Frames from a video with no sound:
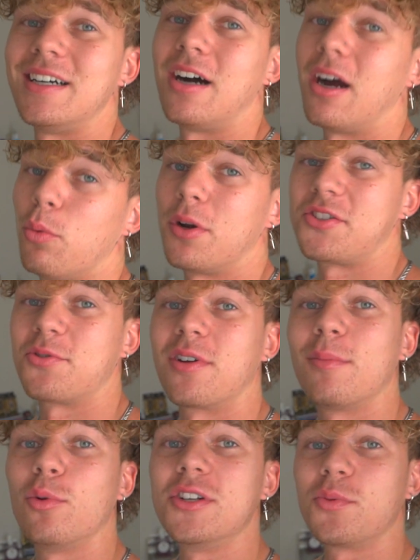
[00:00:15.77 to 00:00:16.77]
Alright, what is going
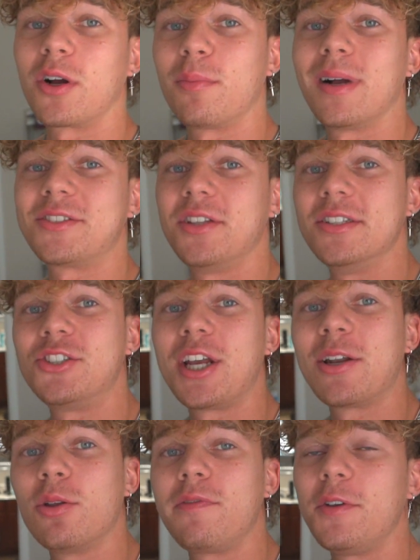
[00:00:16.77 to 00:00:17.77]
on boys? Welcome back to the
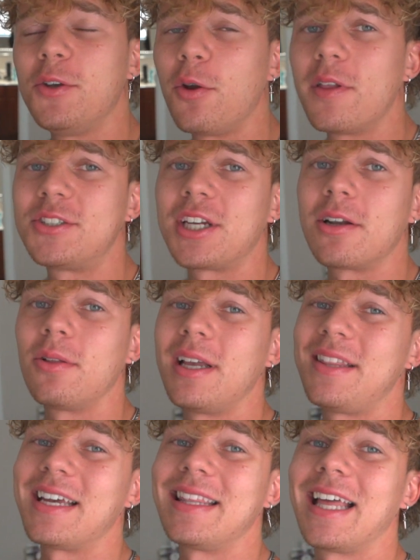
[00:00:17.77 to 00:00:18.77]
channel. If you're new to the channel,
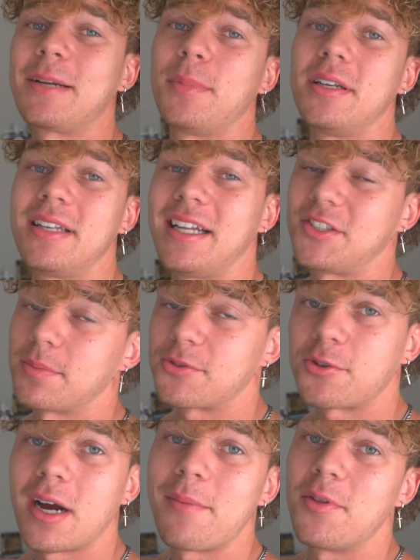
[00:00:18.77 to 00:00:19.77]
hit that like button and
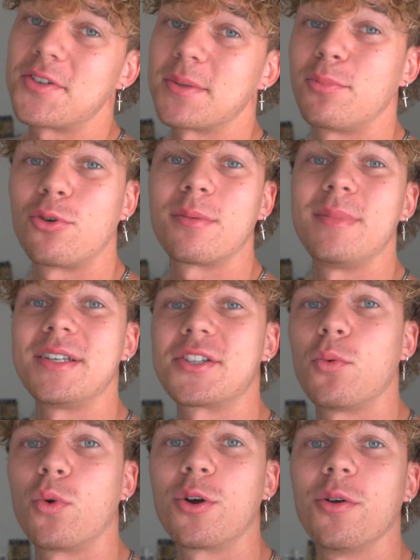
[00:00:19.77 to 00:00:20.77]
subscribe. The support means
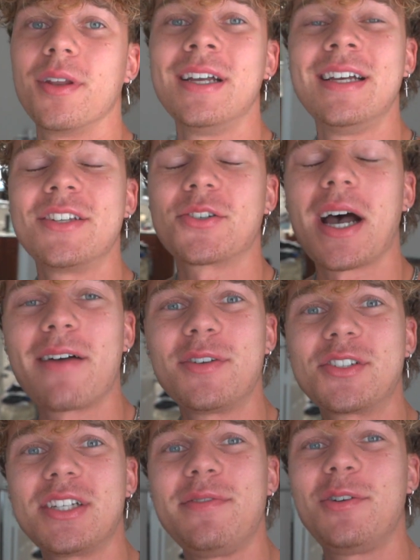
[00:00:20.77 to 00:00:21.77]
the world. So
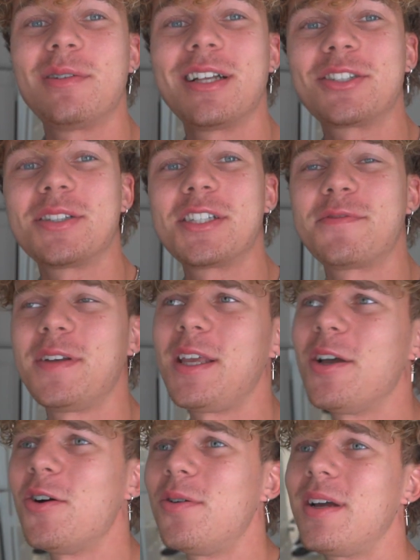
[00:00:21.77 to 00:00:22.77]
obviously, if you clicked on this
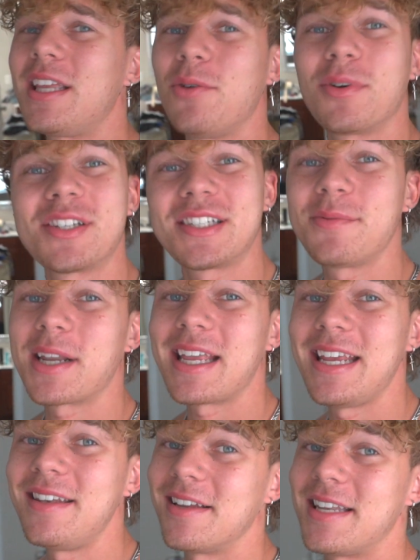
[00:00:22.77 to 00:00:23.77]
video, you want to see what I
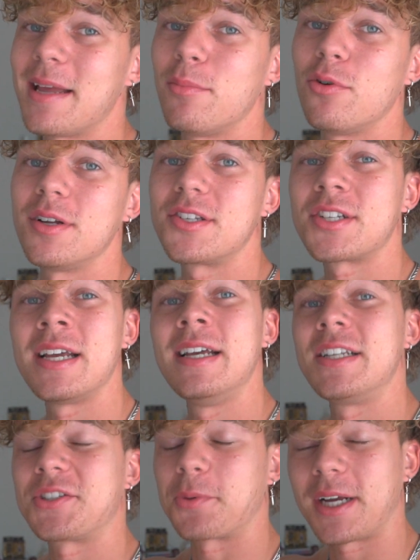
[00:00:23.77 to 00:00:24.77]
eat in a day, boys.
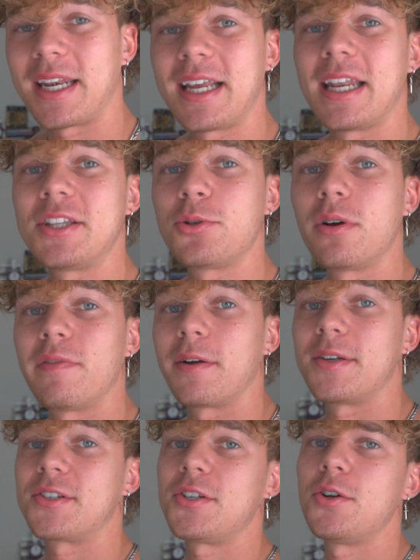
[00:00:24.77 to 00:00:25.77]
So we're going to get into it
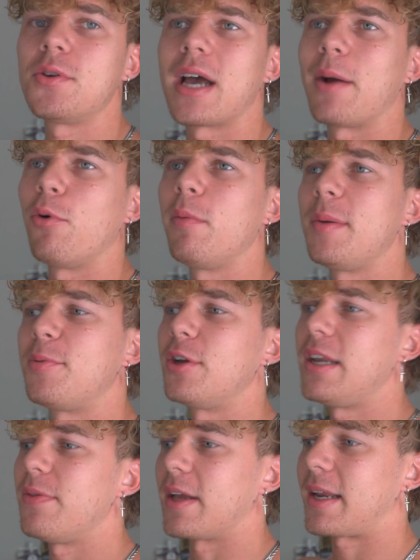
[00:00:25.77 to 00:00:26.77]
very soon. I will be
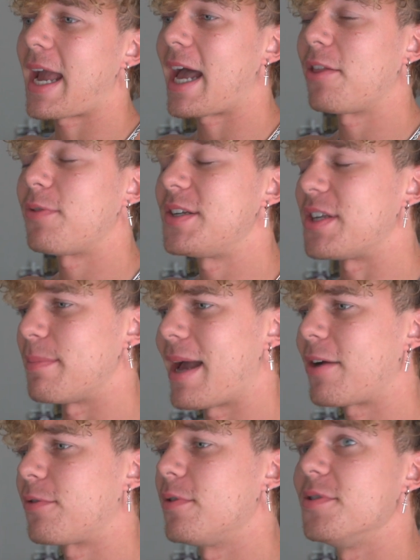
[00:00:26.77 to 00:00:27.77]
putting the calories and
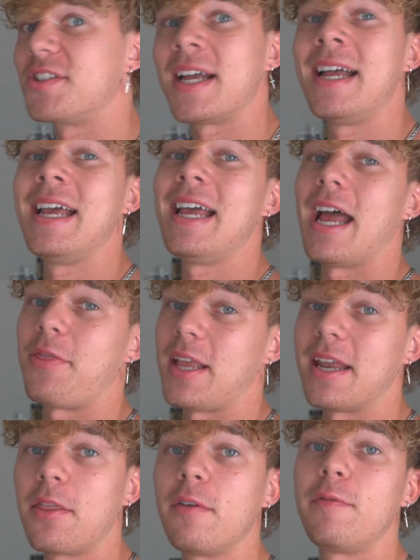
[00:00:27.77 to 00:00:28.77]
macros at
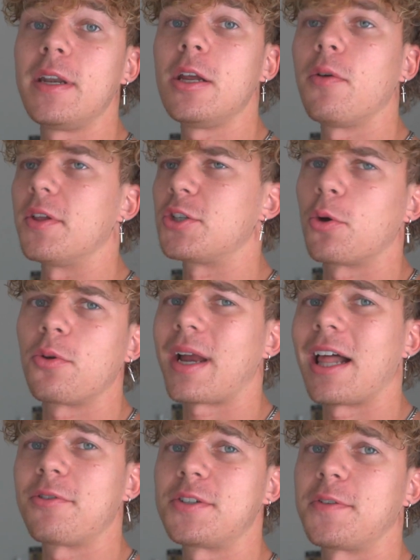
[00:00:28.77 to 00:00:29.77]
the end of the video, the total
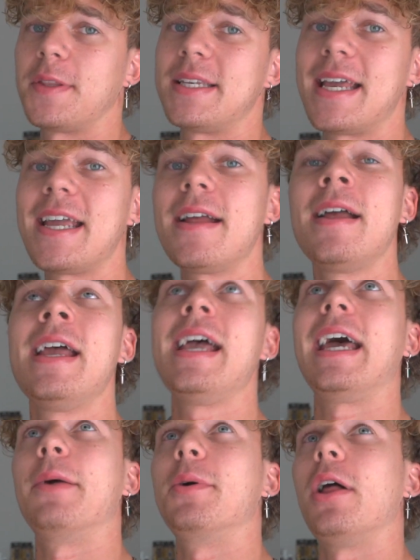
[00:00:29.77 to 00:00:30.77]
calories for the day,
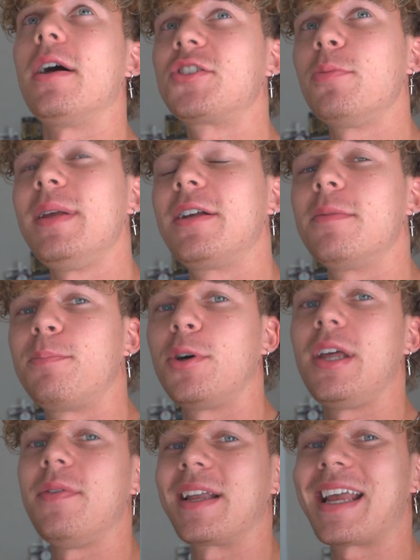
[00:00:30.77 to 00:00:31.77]
and I will also be
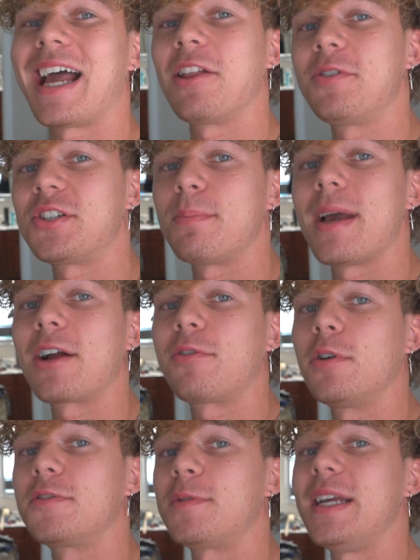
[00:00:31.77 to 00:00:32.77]
putting the calories and
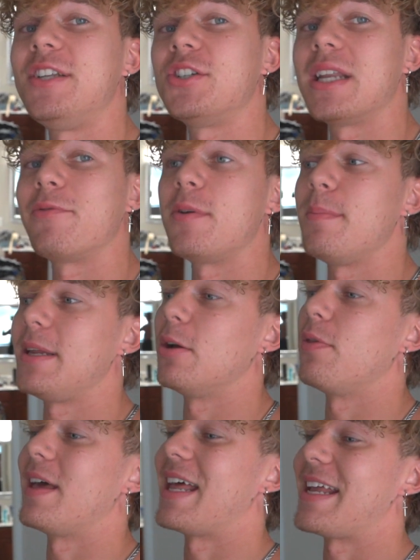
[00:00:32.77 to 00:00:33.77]
macros for each and every
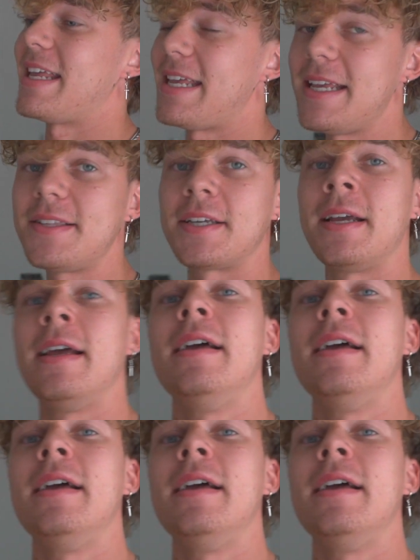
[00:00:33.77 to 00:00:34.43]
meal that I eat.